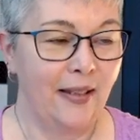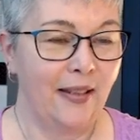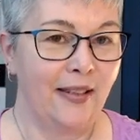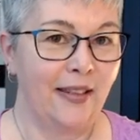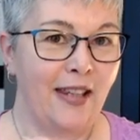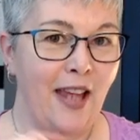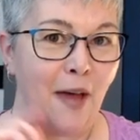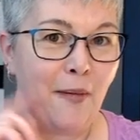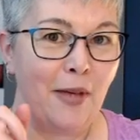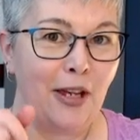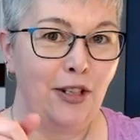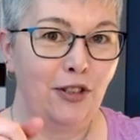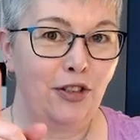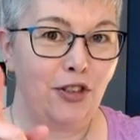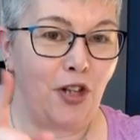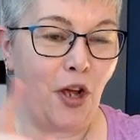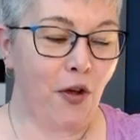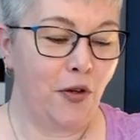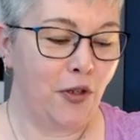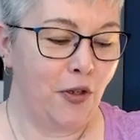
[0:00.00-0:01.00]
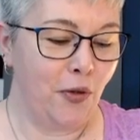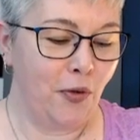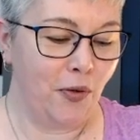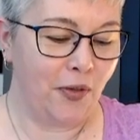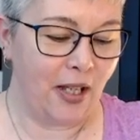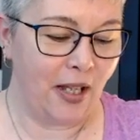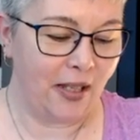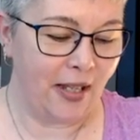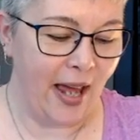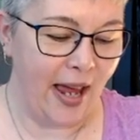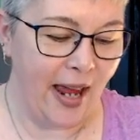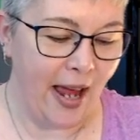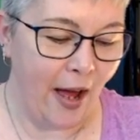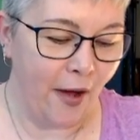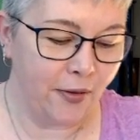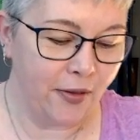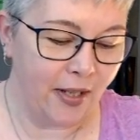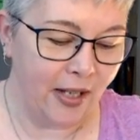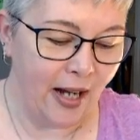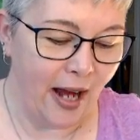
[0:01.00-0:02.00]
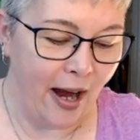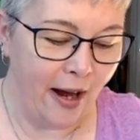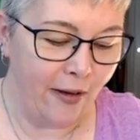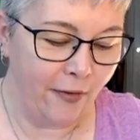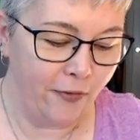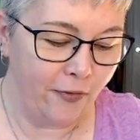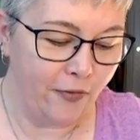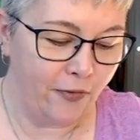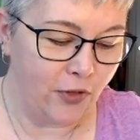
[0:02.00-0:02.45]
Let me show you the layout that I've